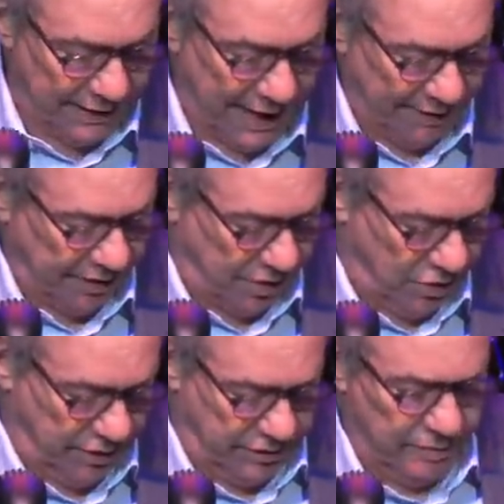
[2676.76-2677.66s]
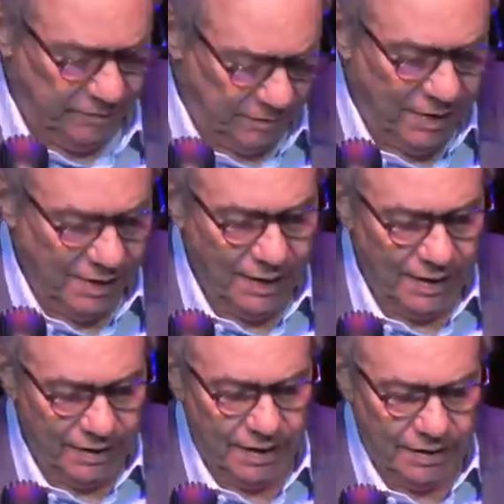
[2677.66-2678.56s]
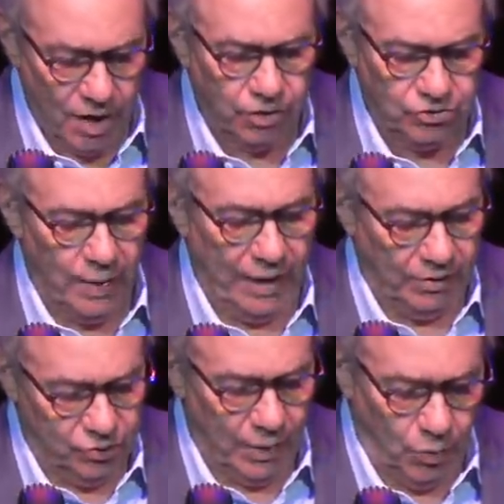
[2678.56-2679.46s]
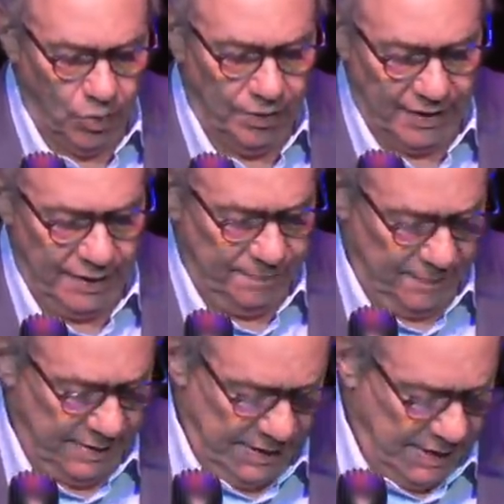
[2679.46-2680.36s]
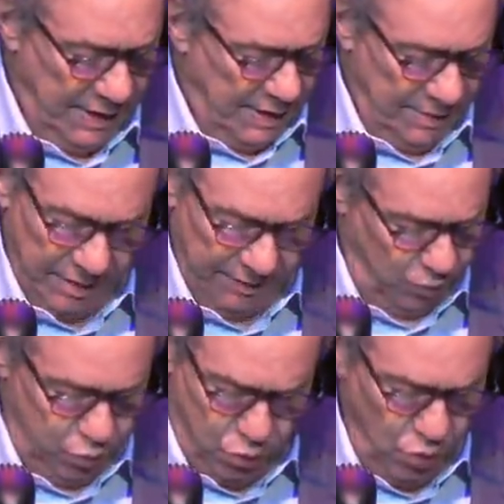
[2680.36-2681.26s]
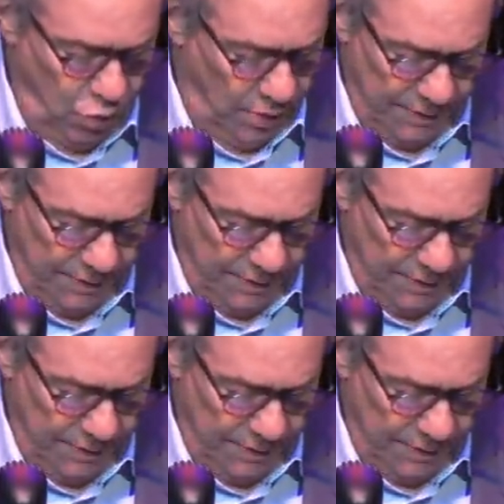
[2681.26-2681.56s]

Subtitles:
to have a good, it goes well, it's well worth it. But whew,